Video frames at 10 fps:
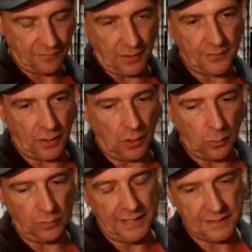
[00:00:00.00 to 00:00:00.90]
find the
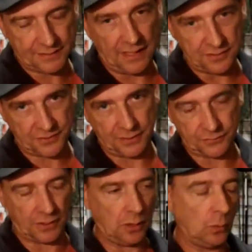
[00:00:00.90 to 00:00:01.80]
hole, leaks out,
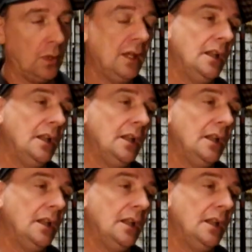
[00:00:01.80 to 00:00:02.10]
seals the hole.